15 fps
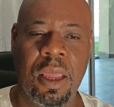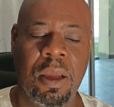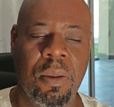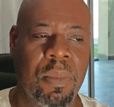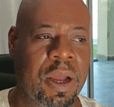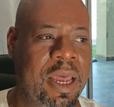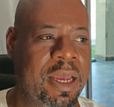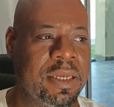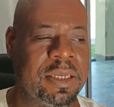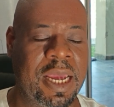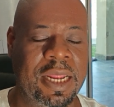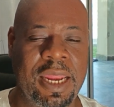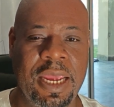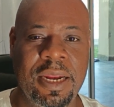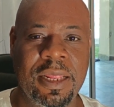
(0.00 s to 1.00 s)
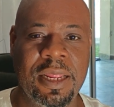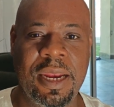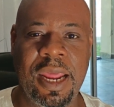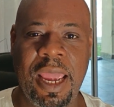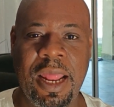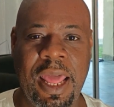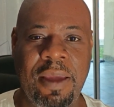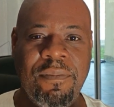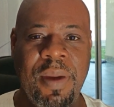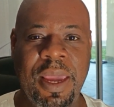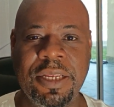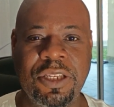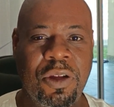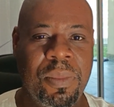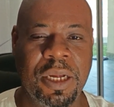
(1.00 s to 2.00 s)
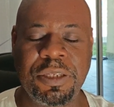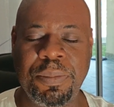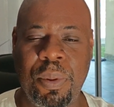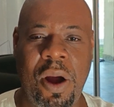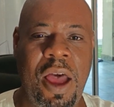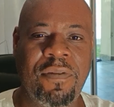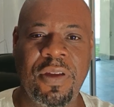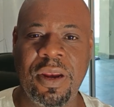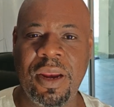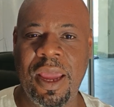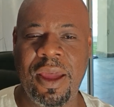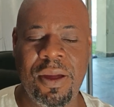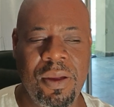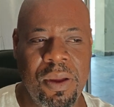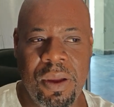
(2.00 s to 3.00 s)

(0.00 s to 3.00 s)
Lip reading: Because at the end of the day, they've made so much profit now.